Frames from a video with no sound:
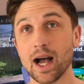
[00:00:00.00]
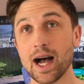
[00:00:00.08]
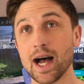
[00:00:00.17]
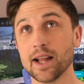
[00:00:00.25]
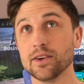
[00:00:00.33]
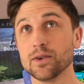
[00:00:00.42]

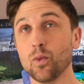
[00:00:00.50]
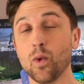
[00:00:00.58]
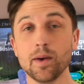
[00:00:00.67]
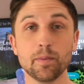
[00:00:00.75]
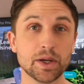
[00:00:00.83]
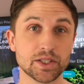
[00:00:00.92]
and
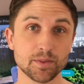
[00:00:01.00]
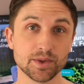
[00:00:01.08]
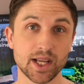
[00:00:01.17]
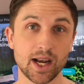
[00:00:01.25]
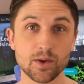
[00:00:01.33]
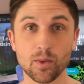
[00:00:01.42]
one person will
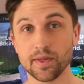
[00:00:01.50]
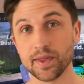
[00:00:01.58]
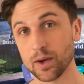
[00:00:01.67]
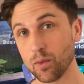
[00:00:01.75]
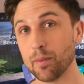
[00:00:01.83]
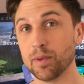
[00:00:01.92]
tell you one
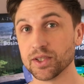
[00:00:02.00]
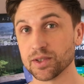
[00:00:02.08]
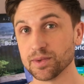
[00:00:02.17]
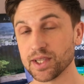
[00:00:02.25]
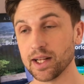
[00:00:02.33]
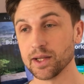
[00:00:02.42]
thing, one
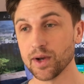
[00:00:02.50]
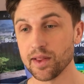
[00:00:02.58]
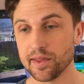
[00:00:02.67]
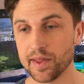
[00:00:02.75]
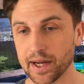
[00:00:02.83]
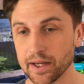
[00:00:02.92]
person will tell you
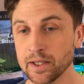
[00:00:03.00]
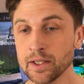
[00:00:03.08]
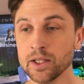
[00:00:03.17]
another thing.